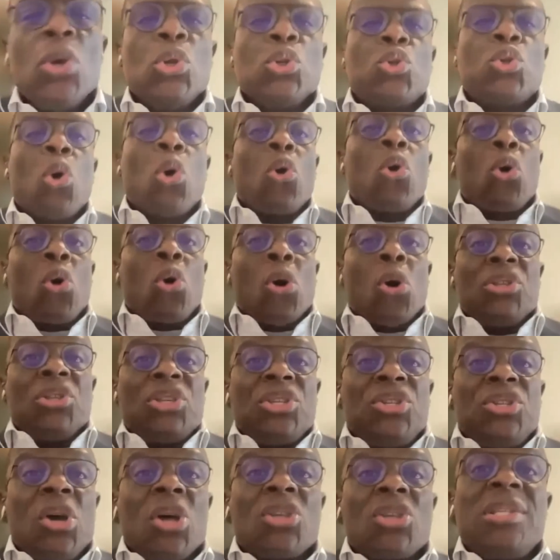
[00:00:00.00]
To
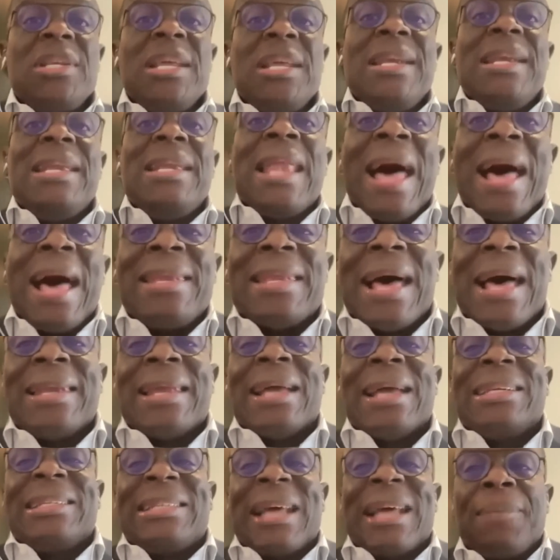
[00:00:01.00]
continuously learn
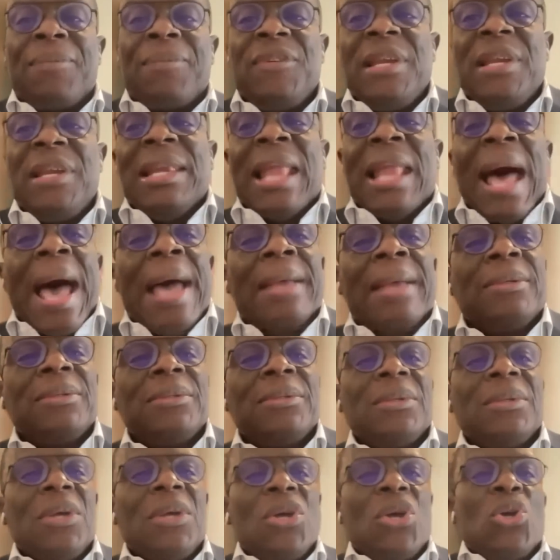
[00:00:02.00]
and adaptively learn,
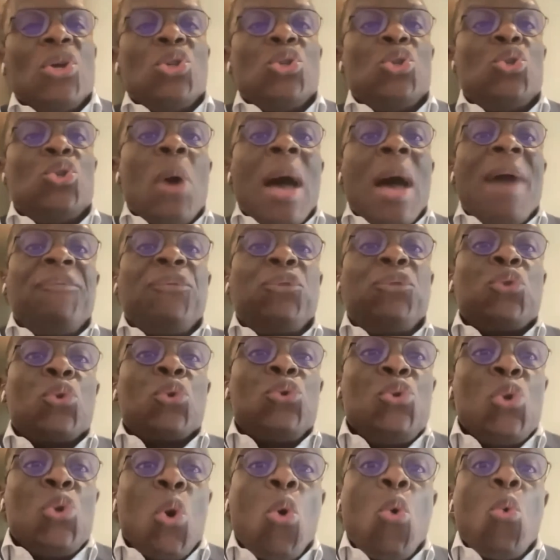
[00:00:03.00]
you have to
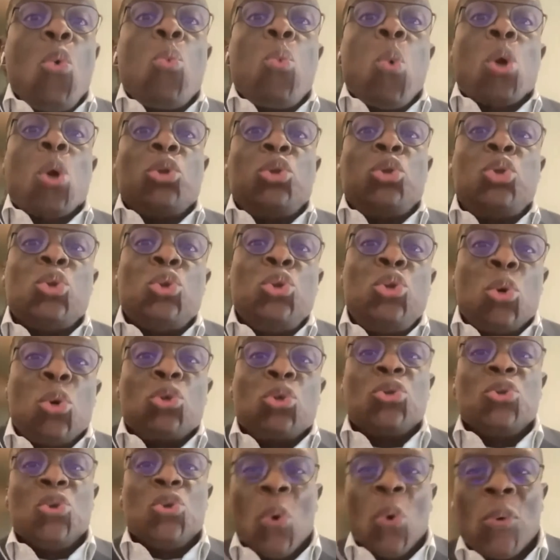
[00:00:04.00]
know what you
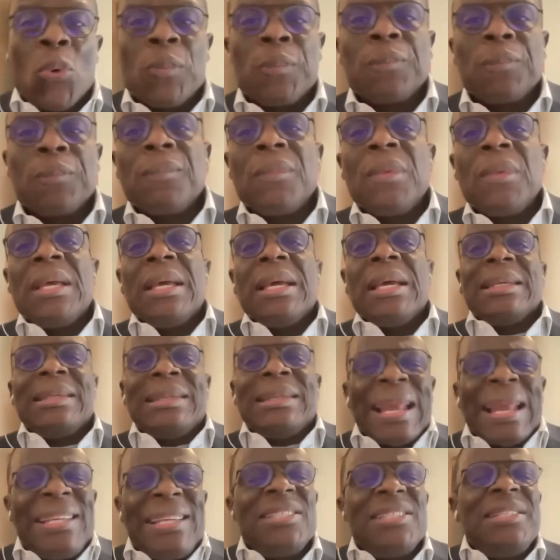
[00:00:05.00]
don't know.
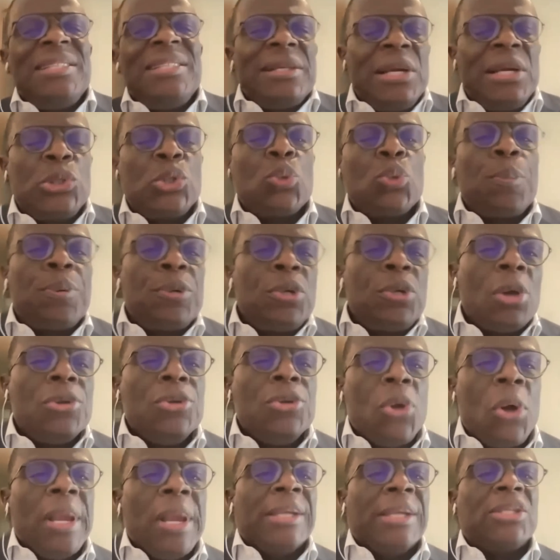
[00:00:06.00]
That is the real superior
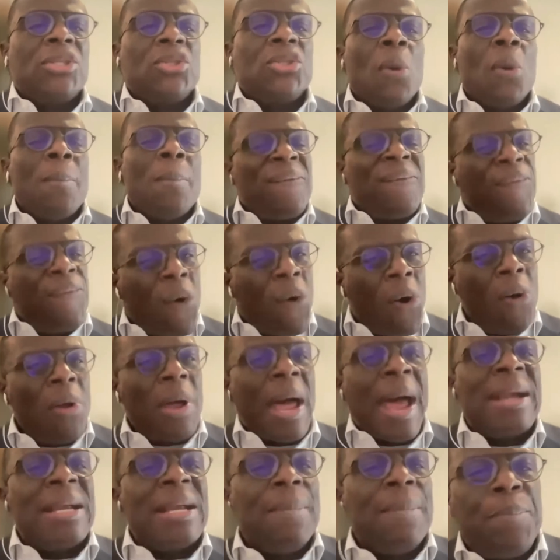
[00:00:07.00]
knowledge. Number 4,
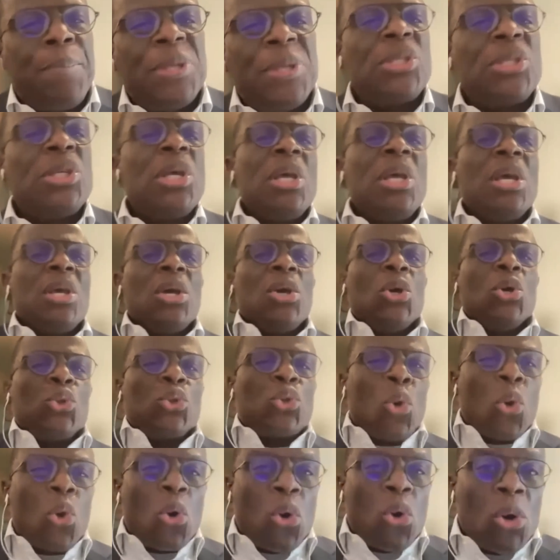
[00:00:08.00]
I repeat,
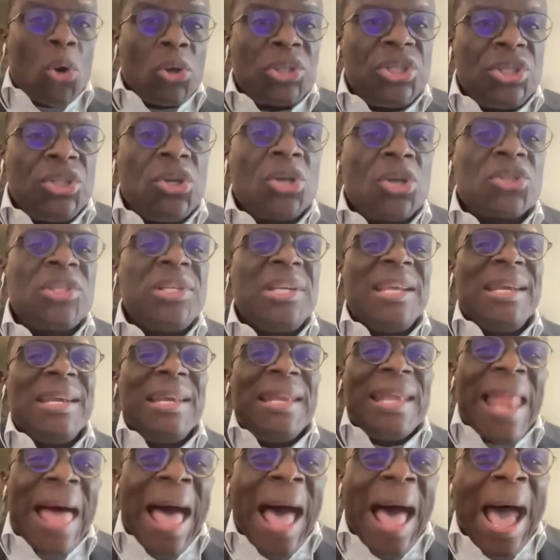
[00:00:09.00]
to continuously
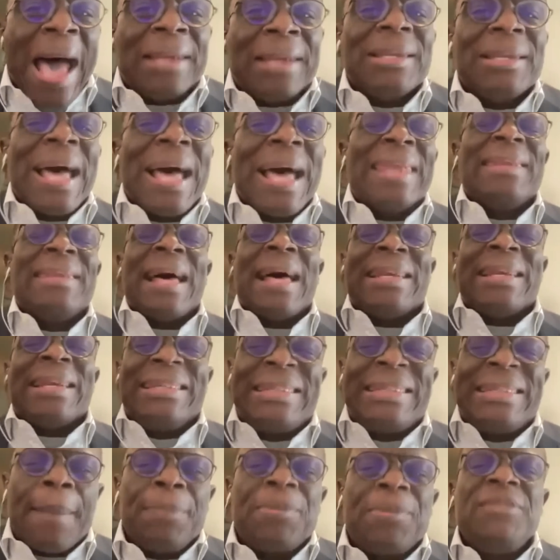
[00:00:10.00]
learn and
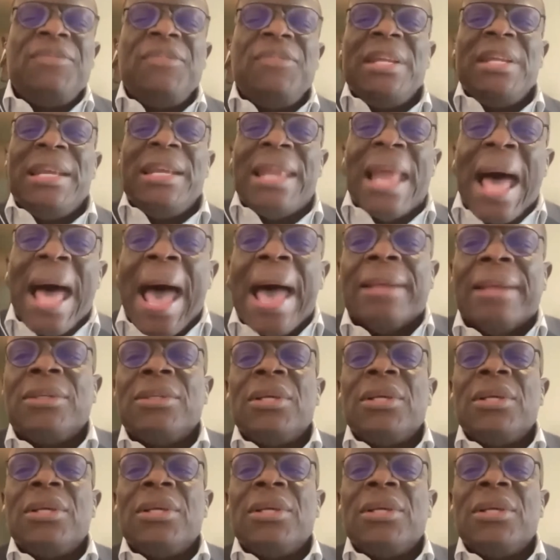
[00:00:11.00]
adaptively learn,